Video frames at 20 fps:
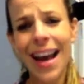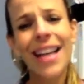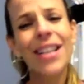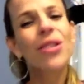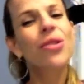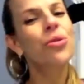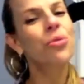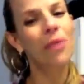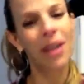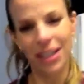
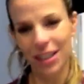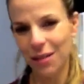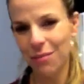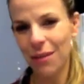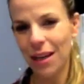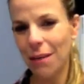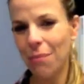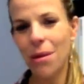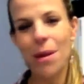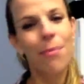And trust
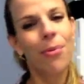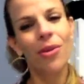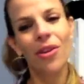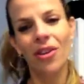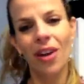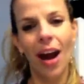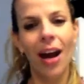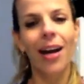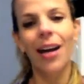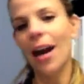me, people are
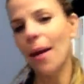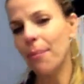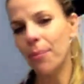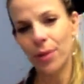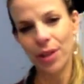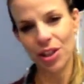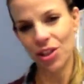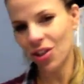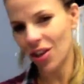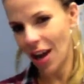not gonna
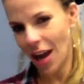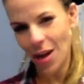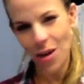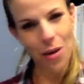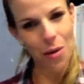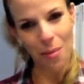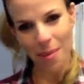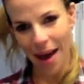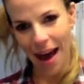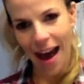appreciate
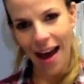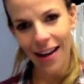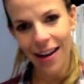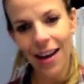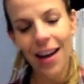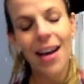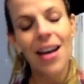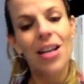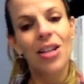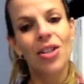you back.